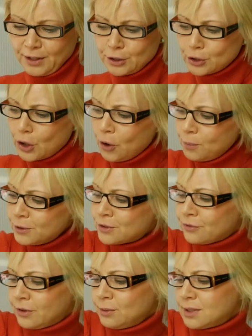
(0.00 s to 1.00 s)
it
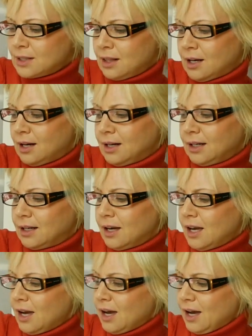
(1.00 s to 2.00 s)
almost feels like,
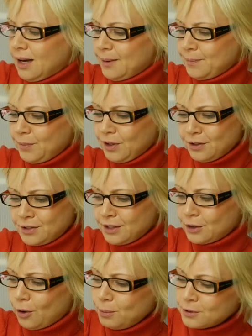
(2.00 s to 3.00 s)
because
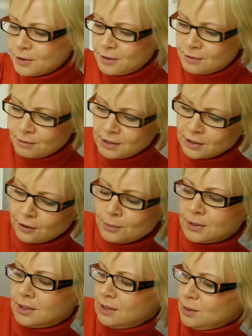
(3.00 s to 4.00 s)
this reading
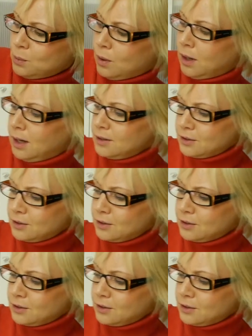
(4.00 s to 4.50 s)
goes this way,